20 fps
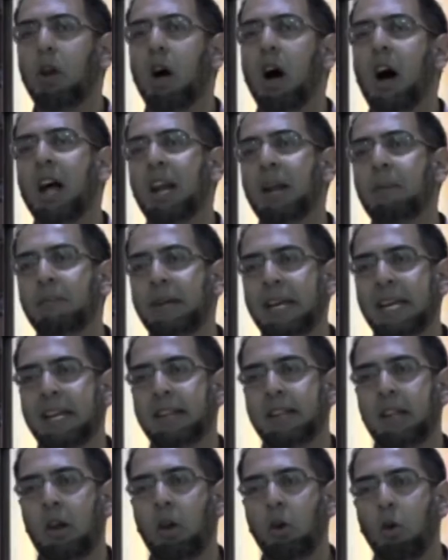
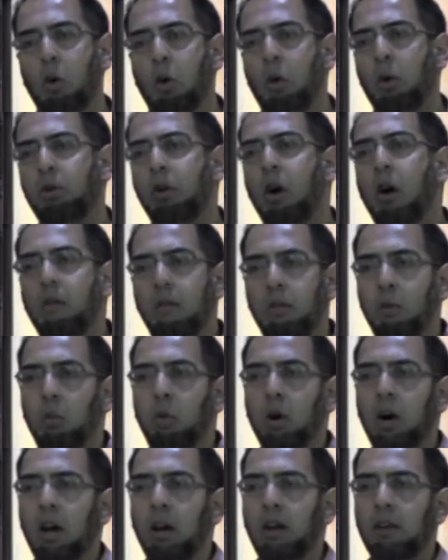Alameen, the Lord of the
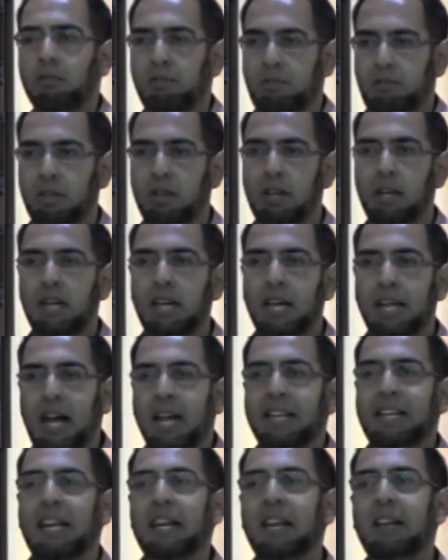worlds. It
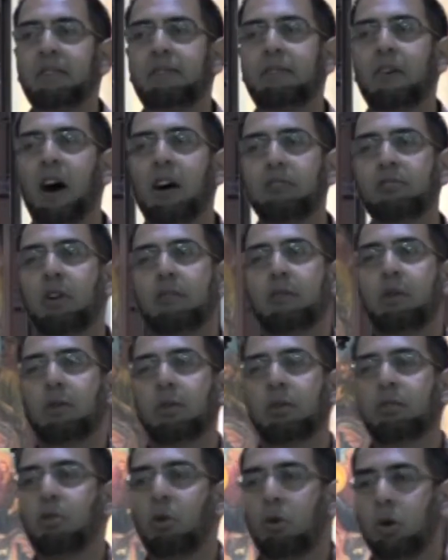identifies, so if you want
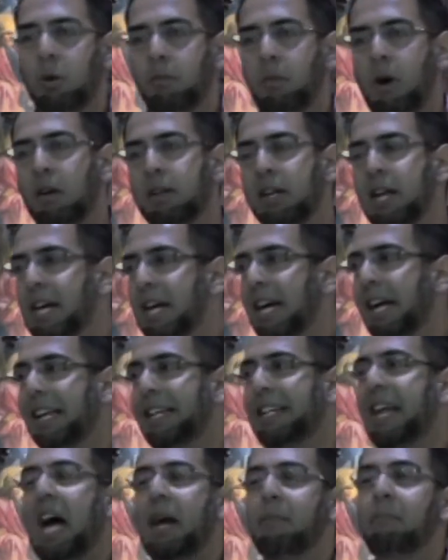to talk about
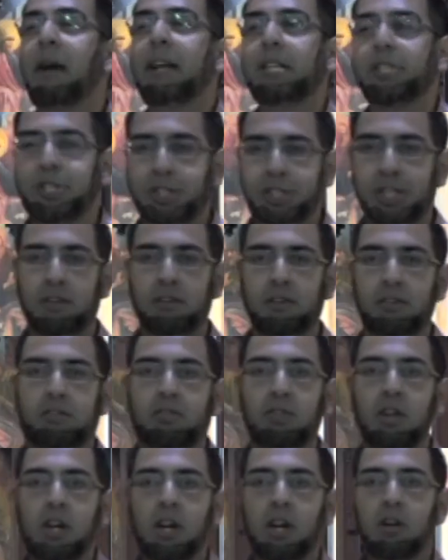
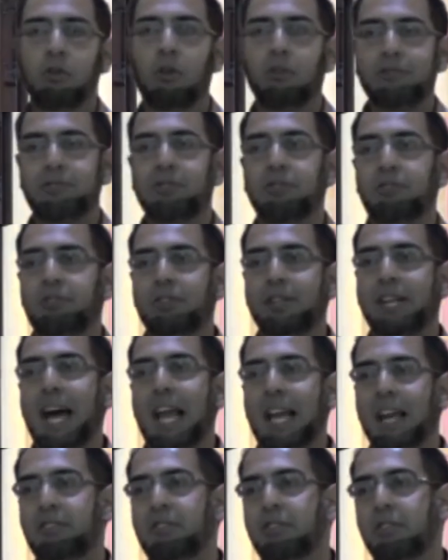dimensions, not just
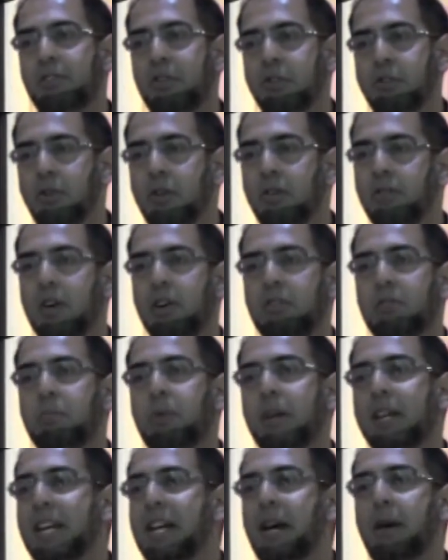galaxies and universe,
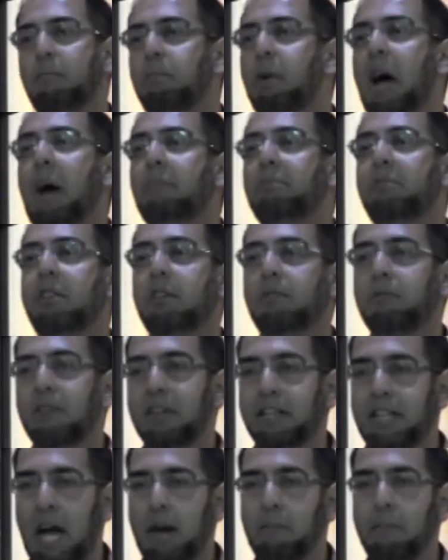but perhaps
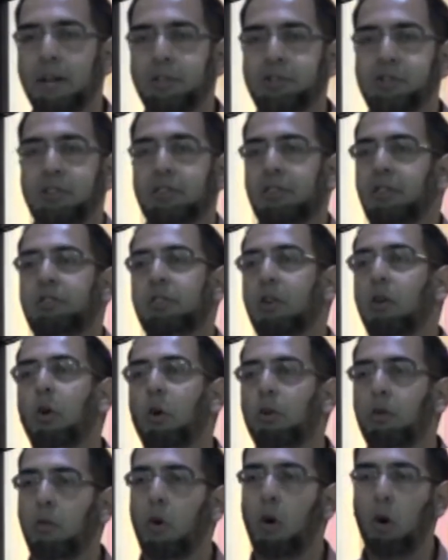different dimensions, he's the
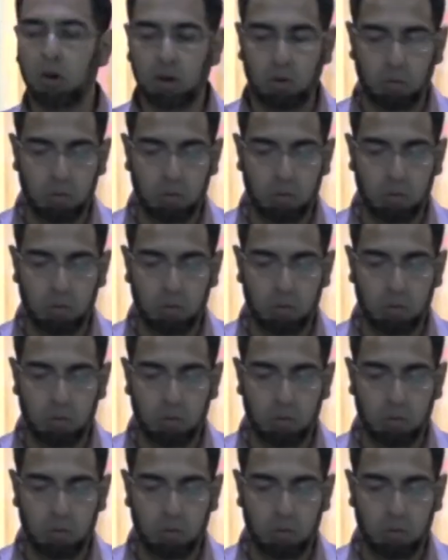Lord of all the